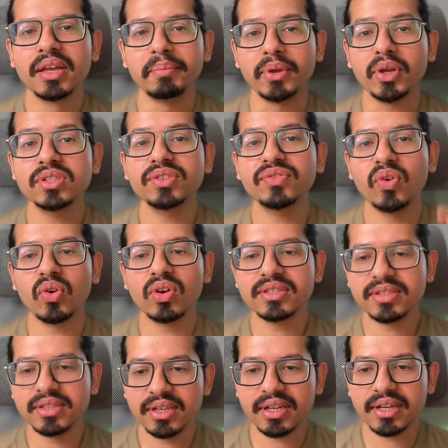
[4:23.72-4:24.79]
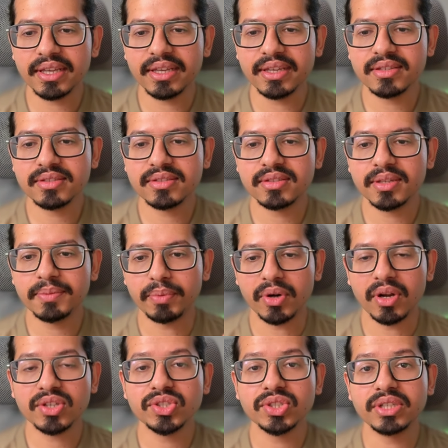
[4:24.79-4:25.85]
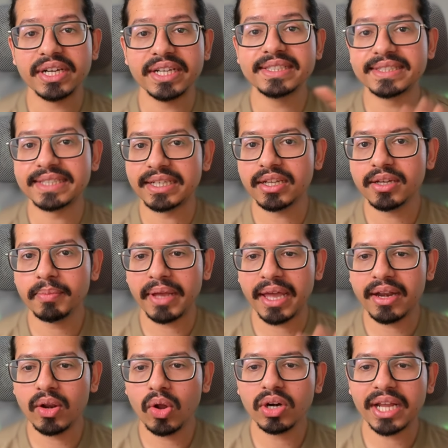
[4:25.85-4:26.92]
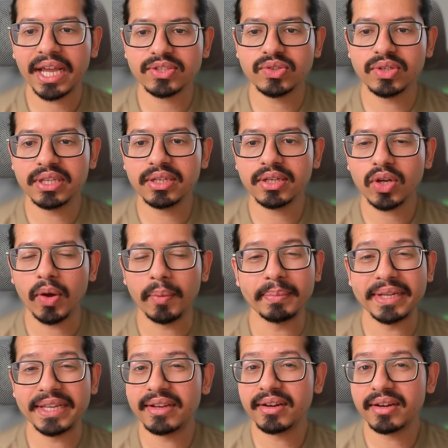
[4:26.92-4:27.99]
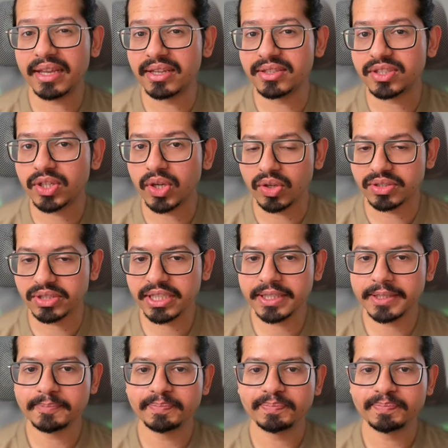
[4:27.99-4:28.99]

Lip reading: Because the focus here is the production ready setup and not actually a complicated agent logic.